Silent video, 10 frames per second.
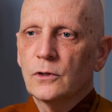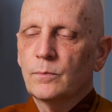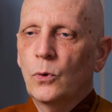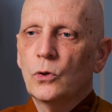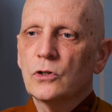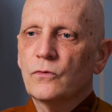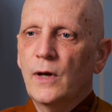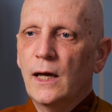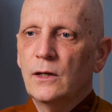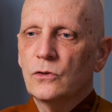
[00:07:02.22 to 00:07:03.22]
sports
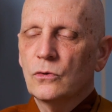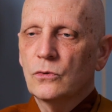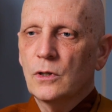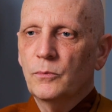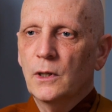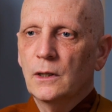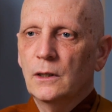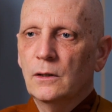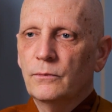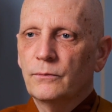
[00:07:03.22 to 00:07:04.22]
fans or something,
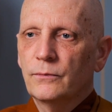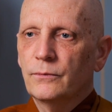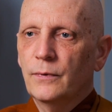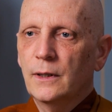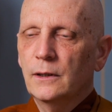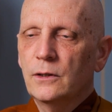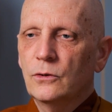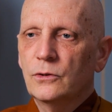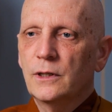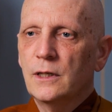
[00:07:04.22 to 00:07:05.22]
and finally
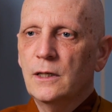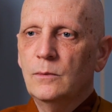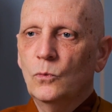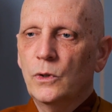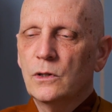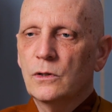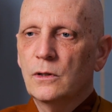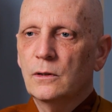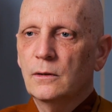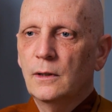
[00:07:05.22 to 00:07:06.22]
their team wins
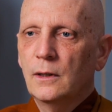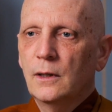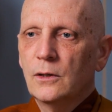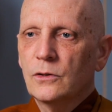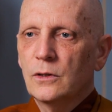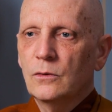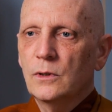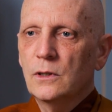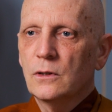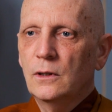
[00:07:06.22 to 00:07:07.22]
the
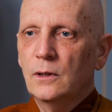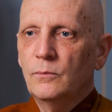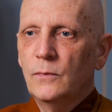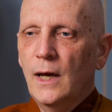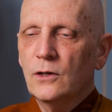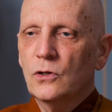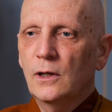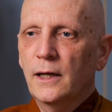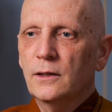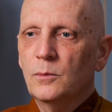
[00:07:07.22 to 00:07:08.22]
series and the
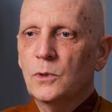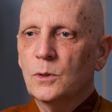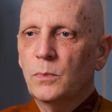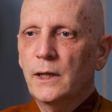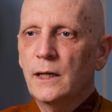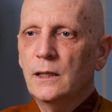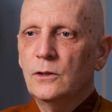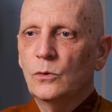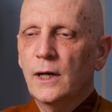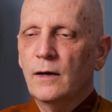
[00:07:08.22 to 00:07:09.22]
national anthem is played,
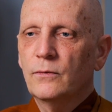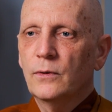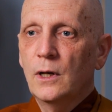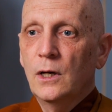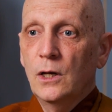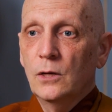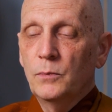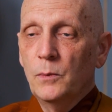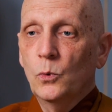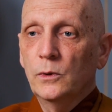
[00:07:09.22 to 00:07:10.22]
you'll have
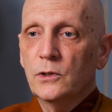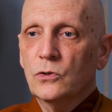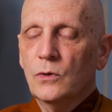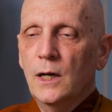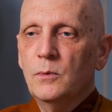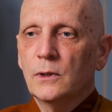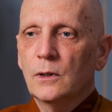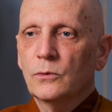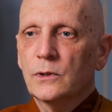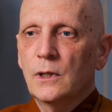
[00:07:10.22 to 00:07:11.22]
people will describe it.
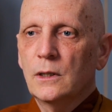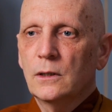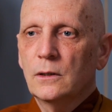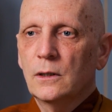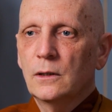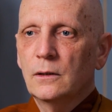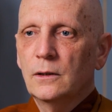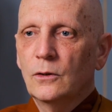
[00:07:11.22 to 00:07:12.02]
They will say that the